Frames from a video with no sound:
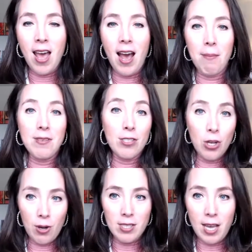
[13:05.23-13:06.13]
I'm so
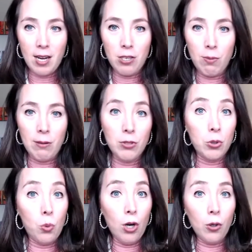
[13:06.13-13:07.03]
excited to be able to
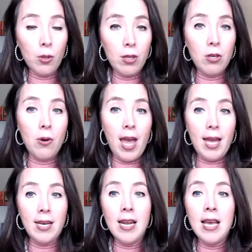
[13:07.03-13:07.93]
work with you.
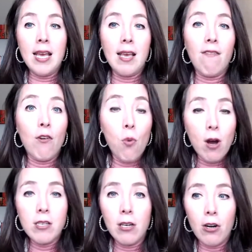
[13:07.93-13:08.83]
And if you
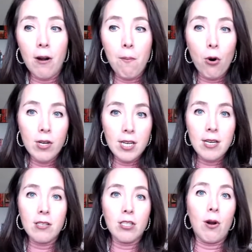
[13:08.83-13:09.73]
want to learn more
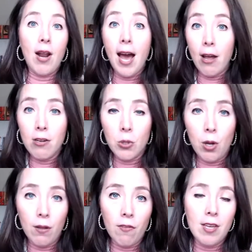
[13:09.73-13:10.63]
details around how to do
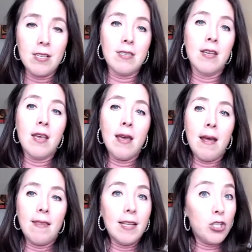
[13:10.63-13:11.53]
all of this,
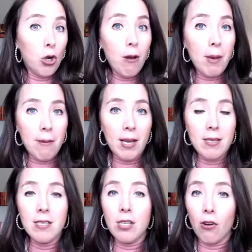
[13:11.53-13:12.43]
then join me, because
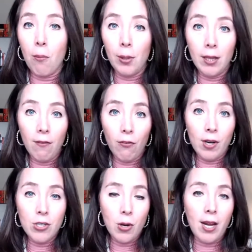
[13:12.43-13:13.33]
it's a completely free
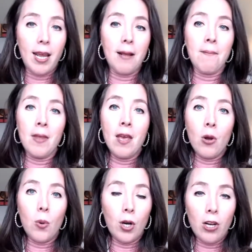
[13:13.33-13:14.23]
training.
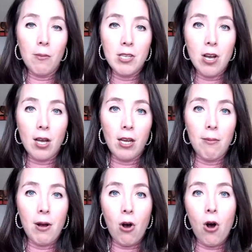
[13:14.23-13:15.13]
We're going to be talking
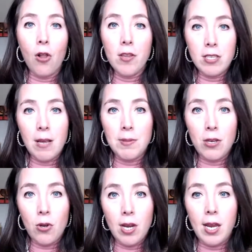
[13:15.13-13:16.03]
about all the steps that
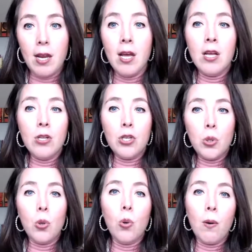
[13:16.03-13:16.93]
you need
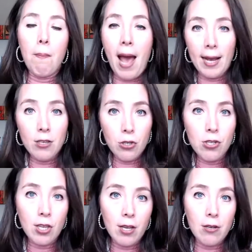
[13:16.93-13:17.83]
to package your
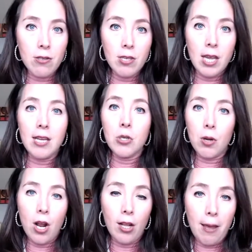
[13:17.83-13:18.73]
skills into an
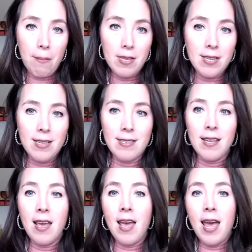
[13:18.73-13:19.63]
online business,
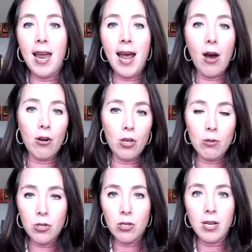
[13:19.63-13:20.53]
and how to
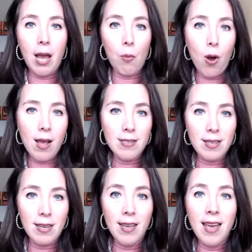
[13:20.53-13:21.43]
use your time
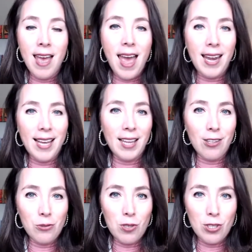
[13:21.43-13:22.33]
wisely and get
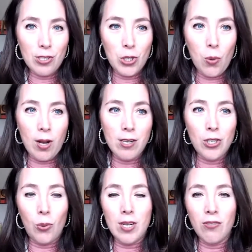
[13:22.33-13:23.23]
the results you want
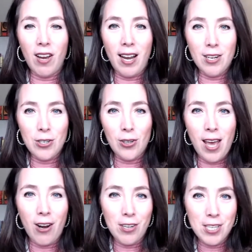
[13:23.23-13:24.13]
to reach financial
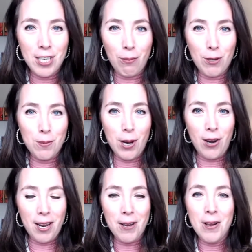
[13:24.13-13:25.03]
and artistic prosperity.